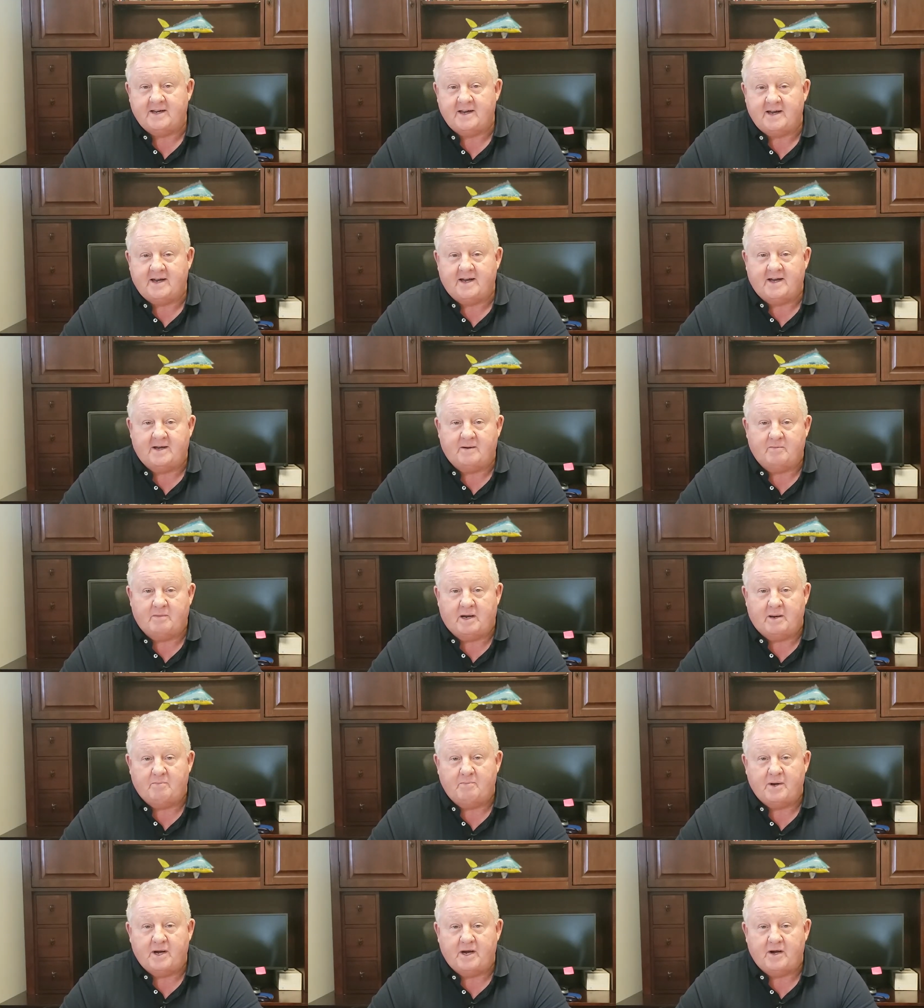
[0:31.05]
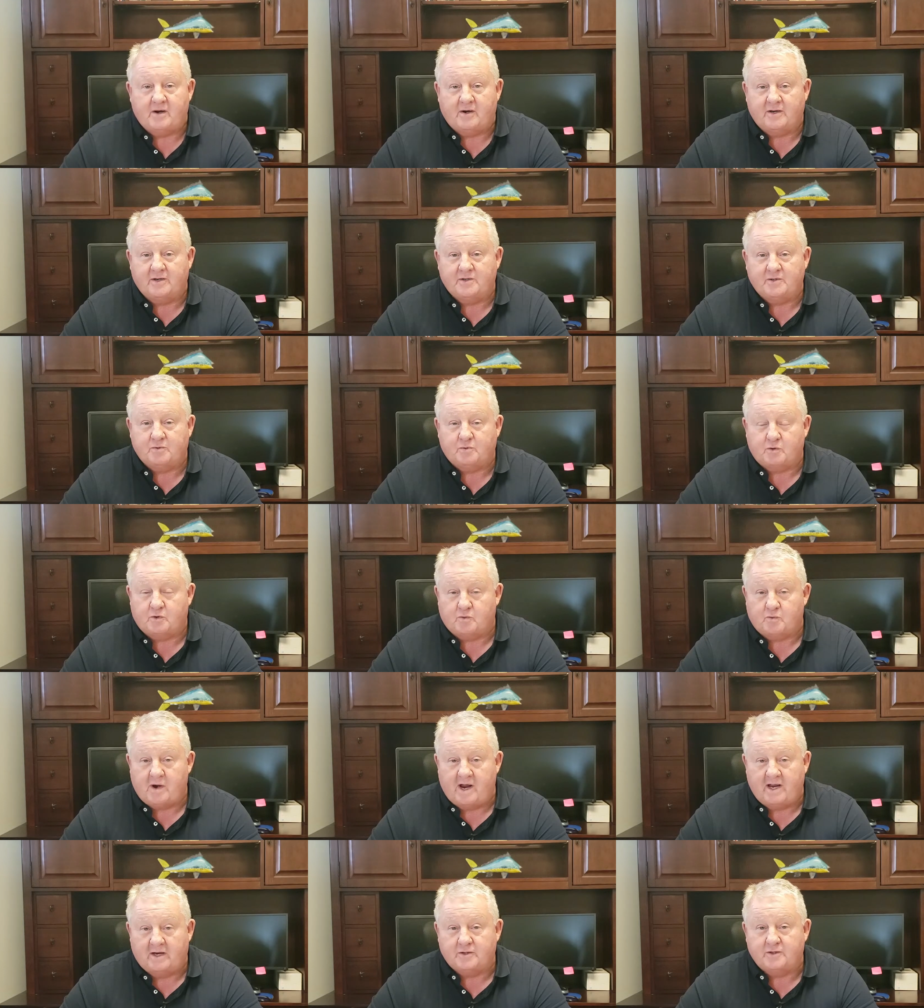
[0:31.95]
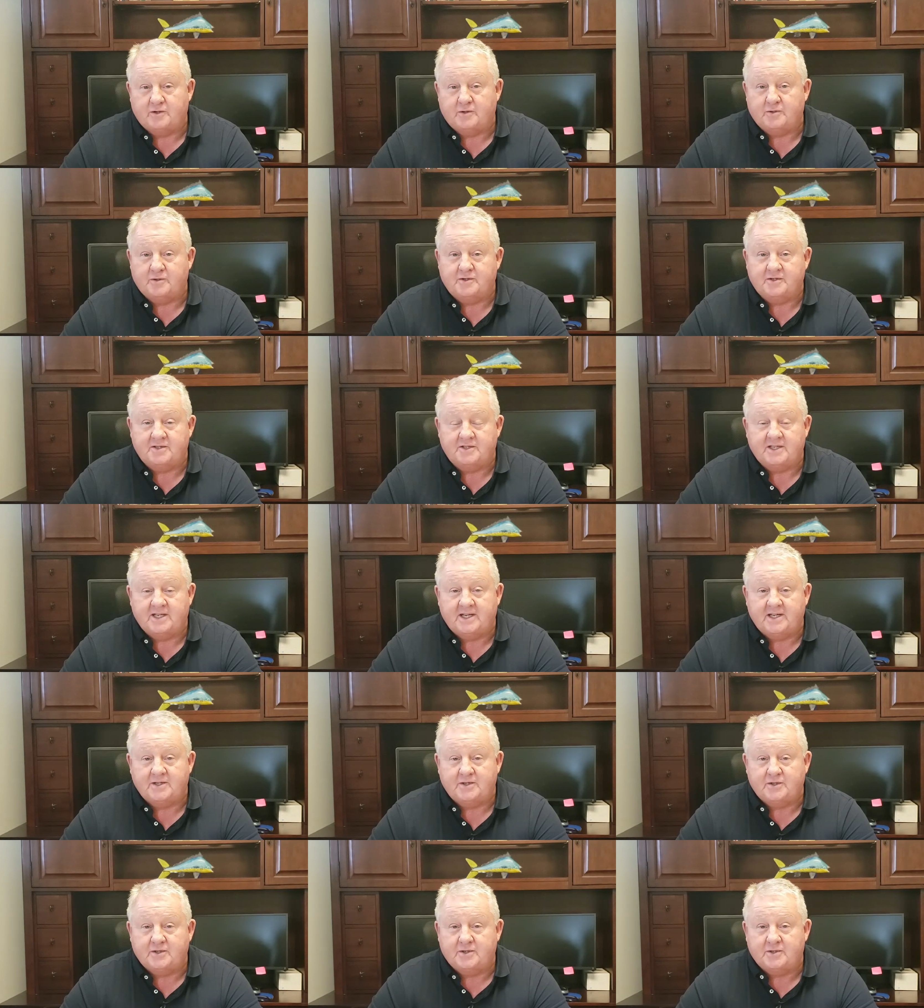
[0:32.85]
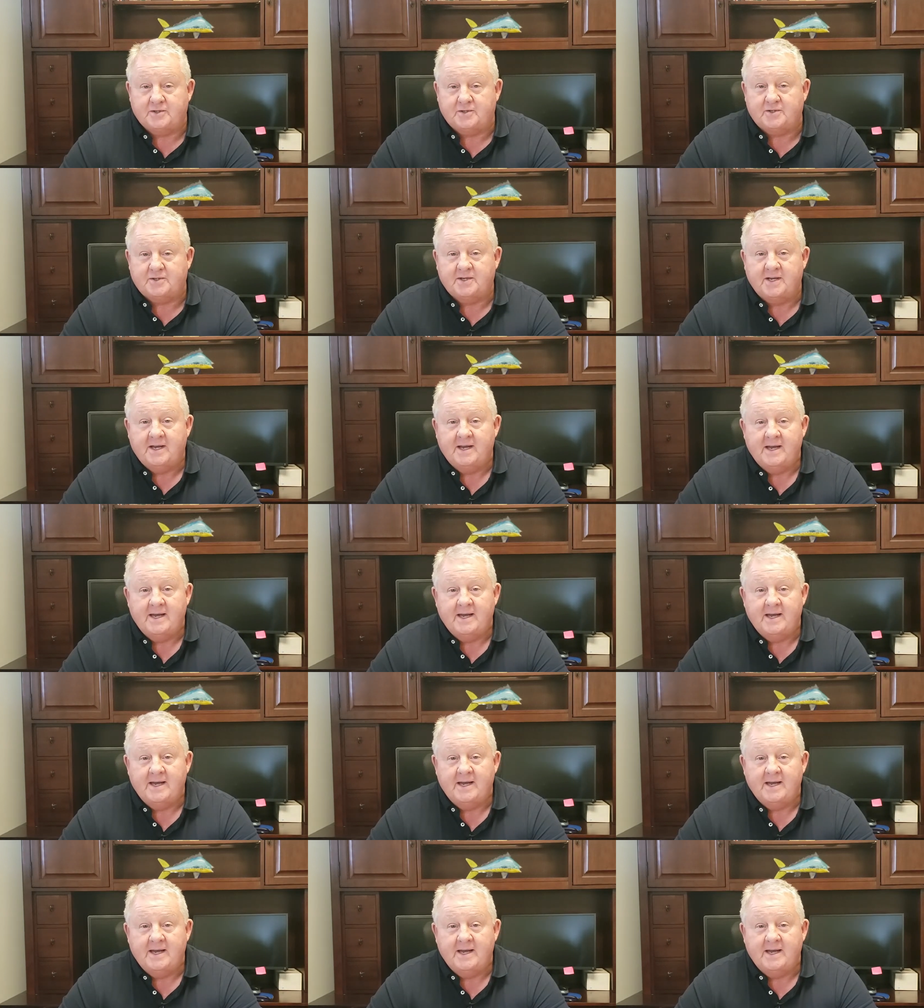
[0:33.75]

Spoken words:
My parents were ranchers and teachers.